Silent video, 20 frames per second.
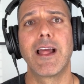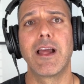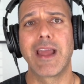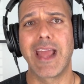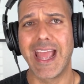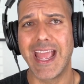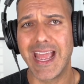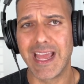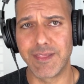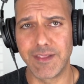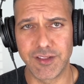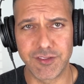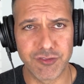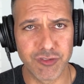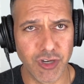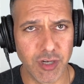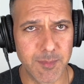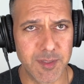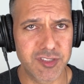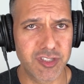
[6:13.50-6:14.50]
And the
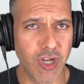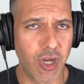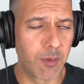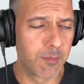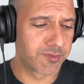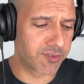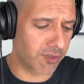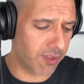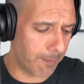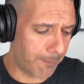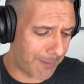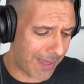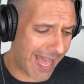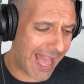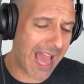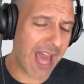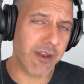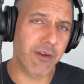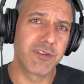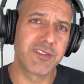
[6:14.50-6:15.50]
dermatomes are the
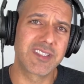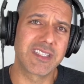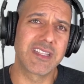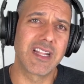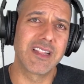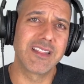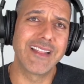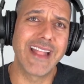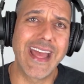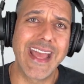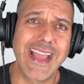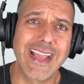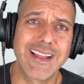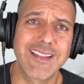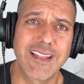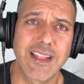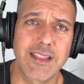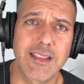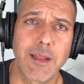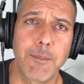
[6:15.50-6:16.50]
patterns in the leg
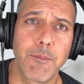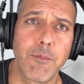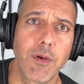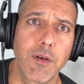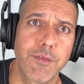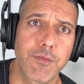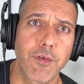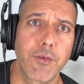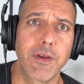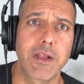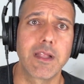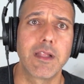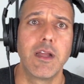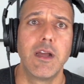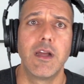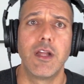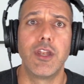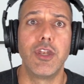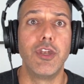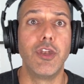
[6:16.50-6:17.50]
that the referring
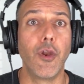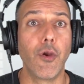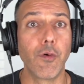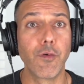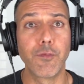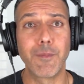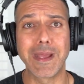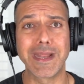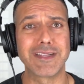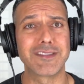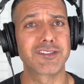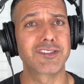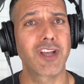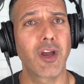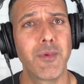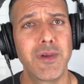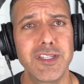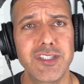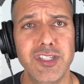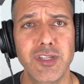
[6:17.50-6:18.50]
nerve pain is
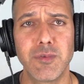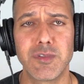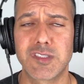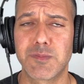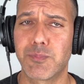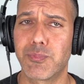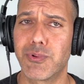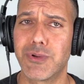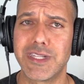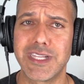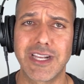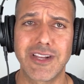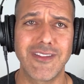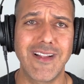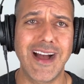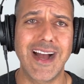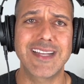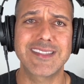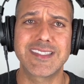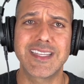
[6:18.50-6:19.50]
going to. It's pretty
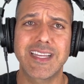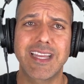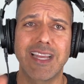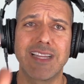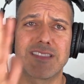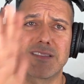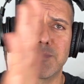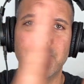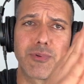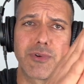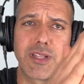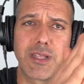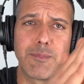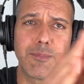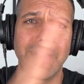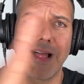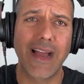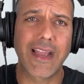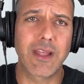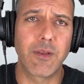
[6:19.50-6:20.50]
classic. It's pretty
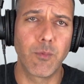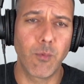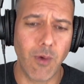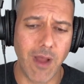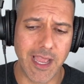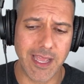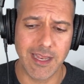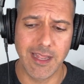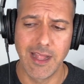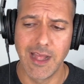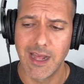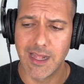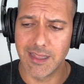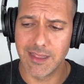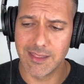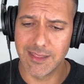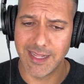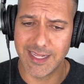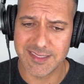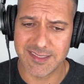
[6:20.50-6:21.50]
black and white.
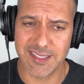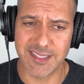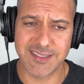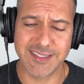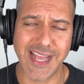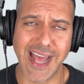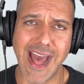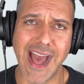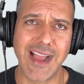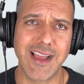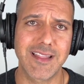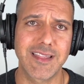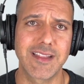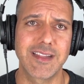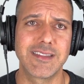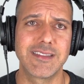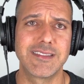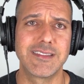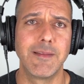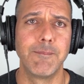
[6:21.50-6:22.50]
Let's attack
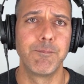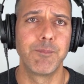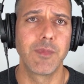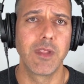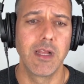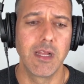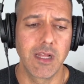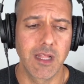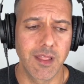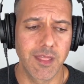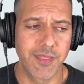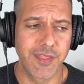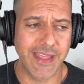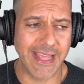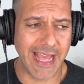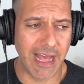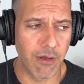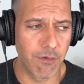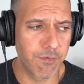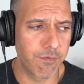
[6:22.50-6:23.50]
the
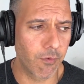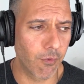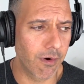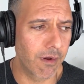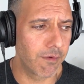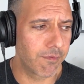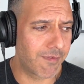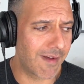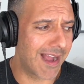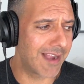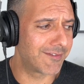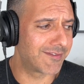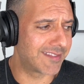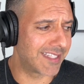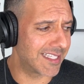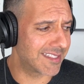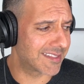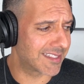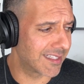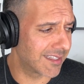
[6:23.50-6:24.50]
L4, L5
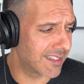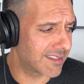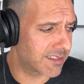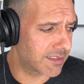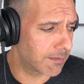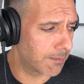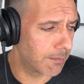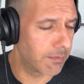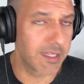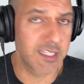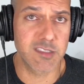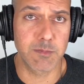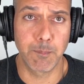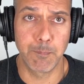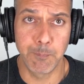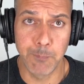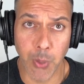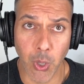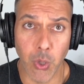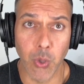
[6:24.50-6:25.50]
disc and let's
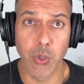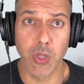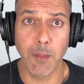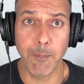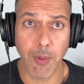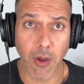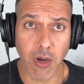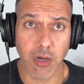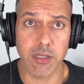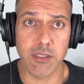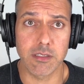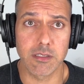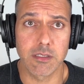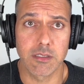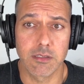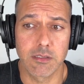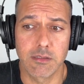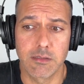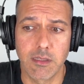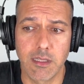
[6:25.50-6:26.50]
pull apart,
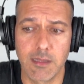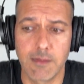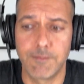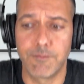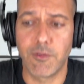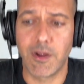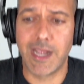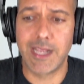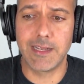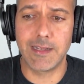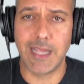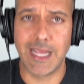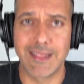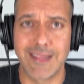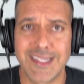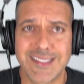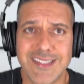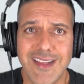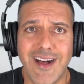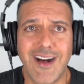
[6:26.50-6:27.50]
right? And
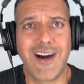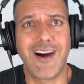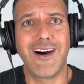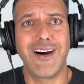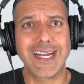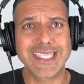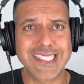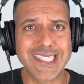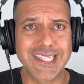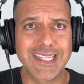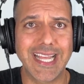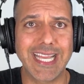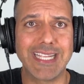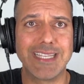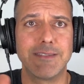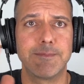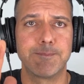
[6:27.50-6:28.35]
let's oscillate.